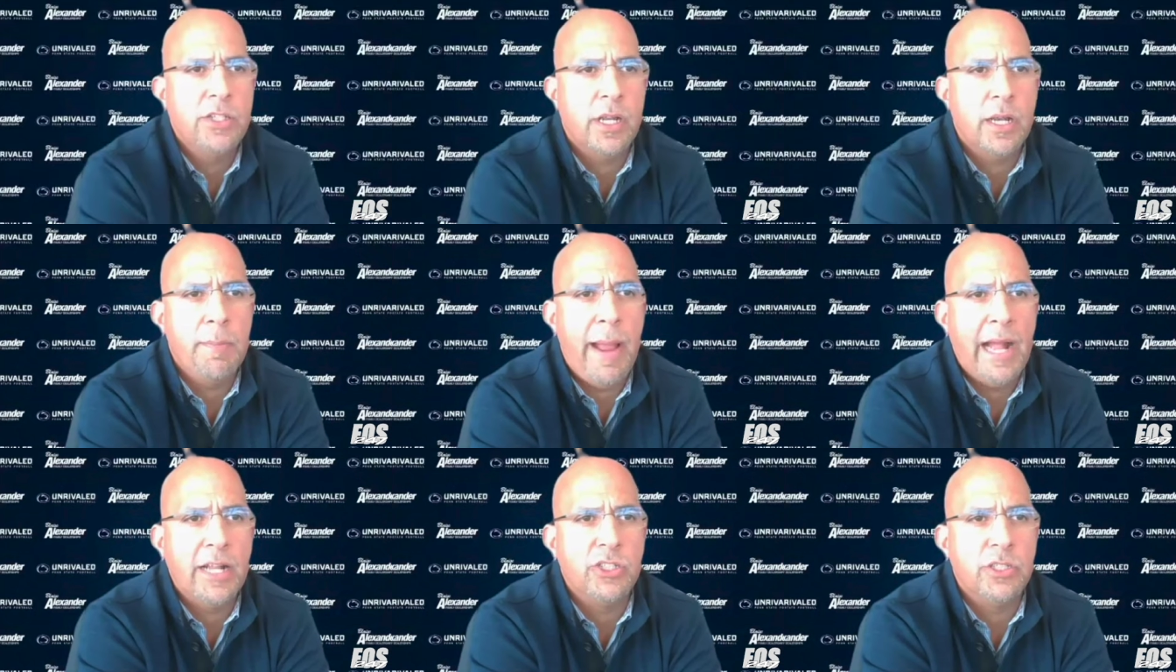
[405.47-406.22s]
you can
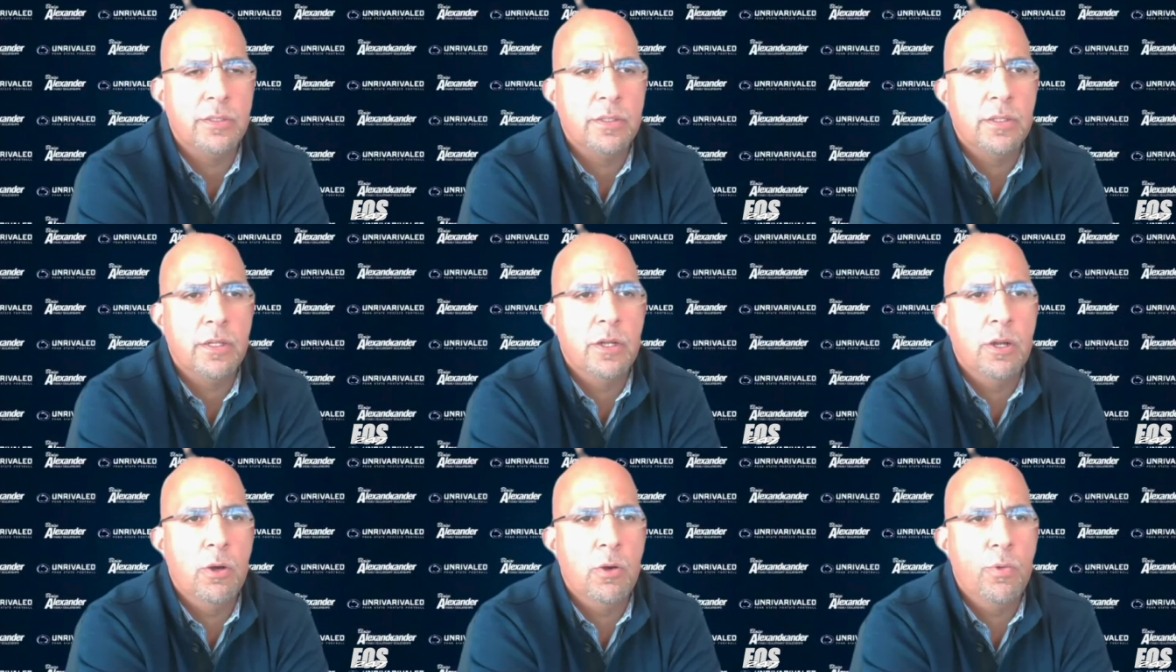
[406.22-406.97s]
imagine, you
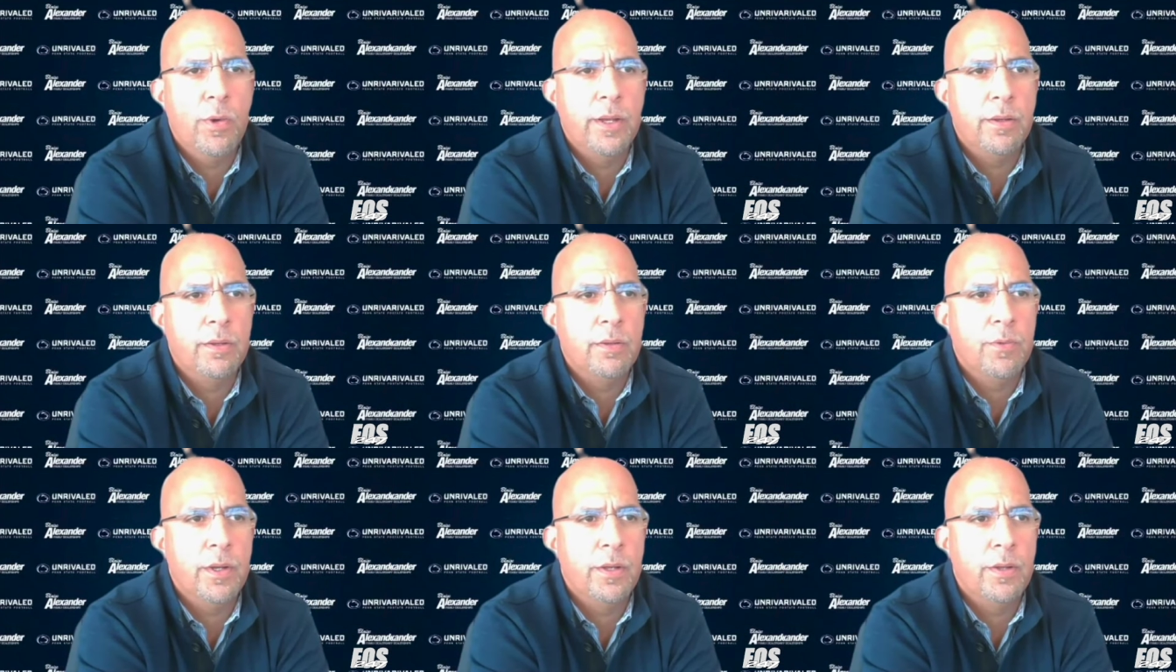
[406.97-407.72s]
know, when
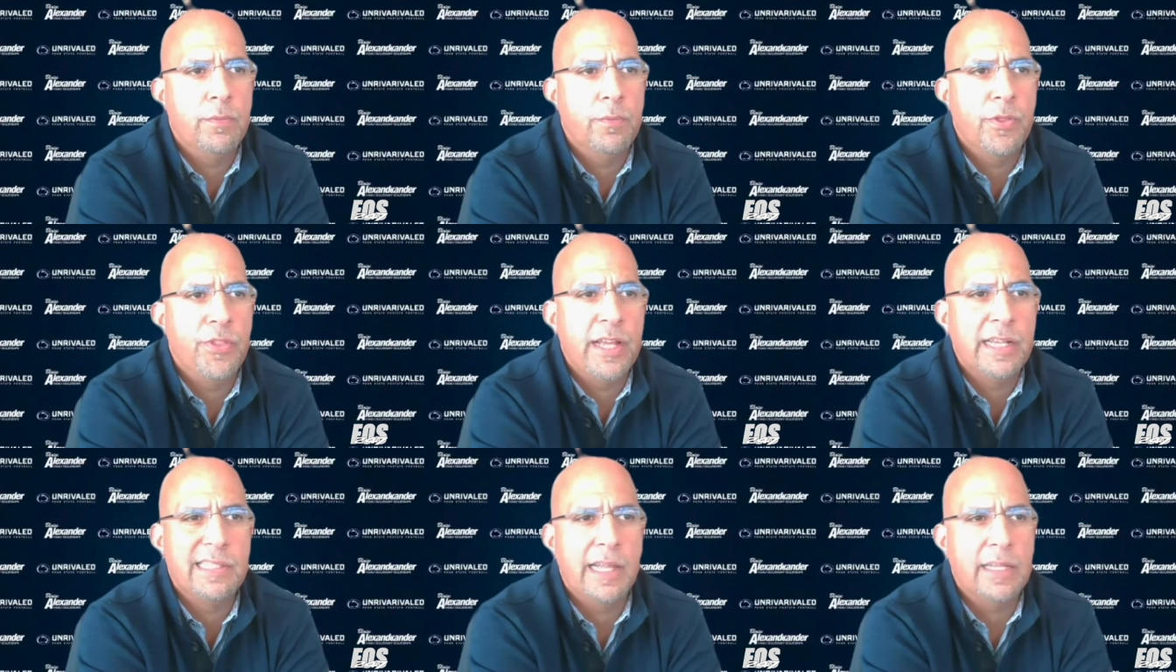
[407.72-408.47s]

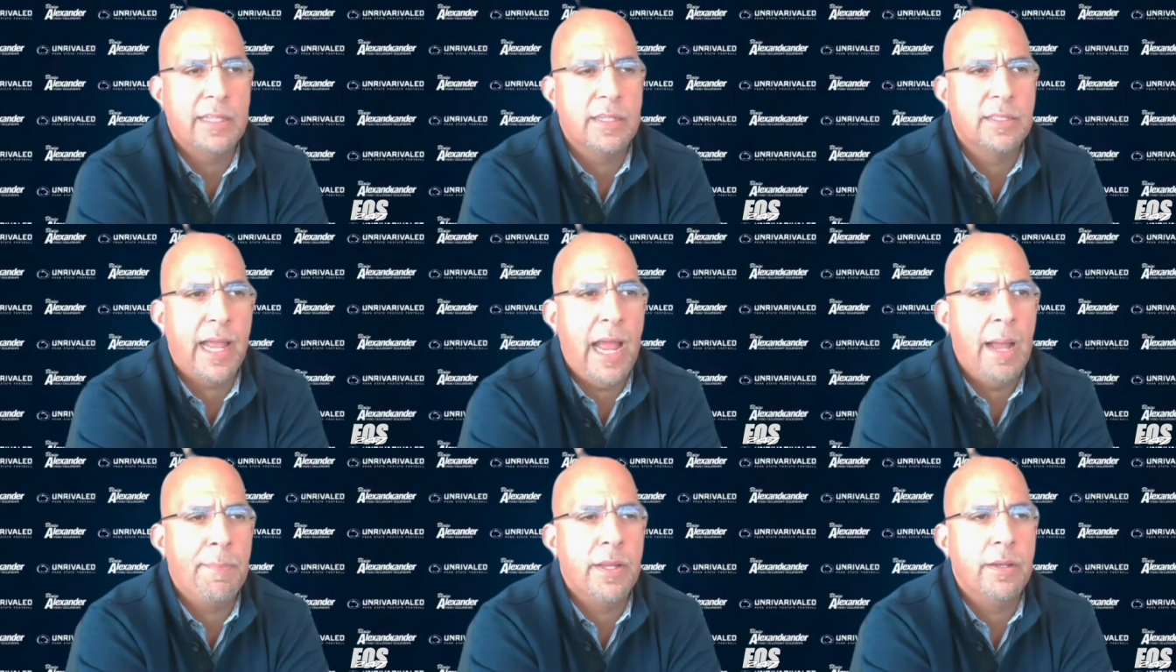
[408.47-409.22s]
things like this
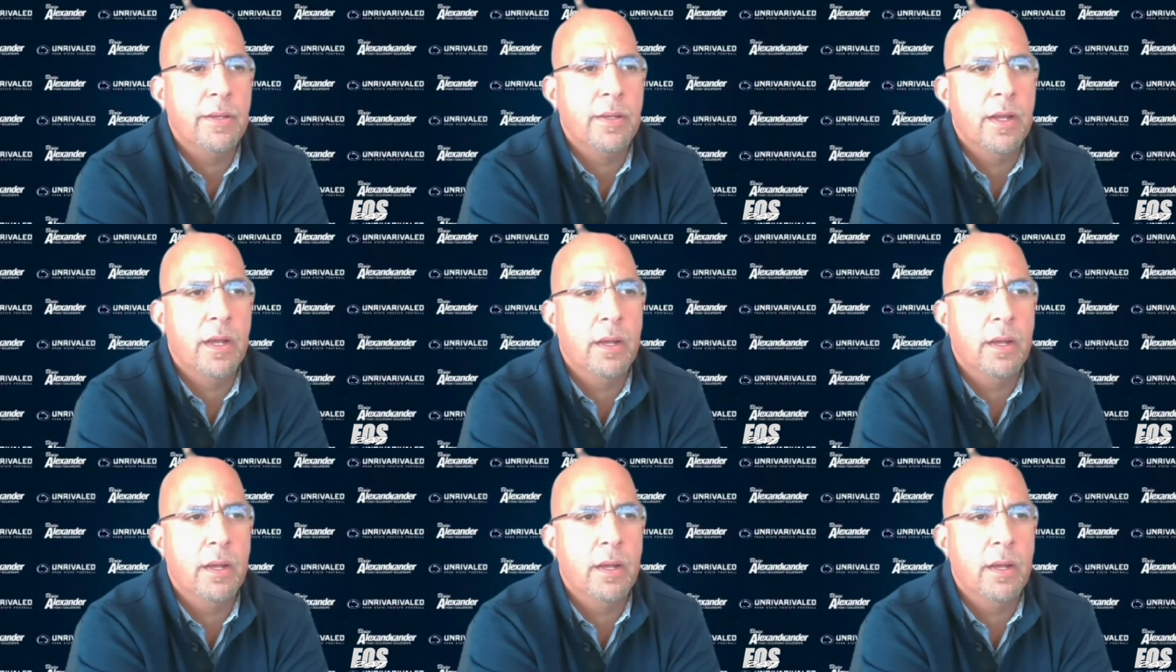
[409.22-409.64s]
happen,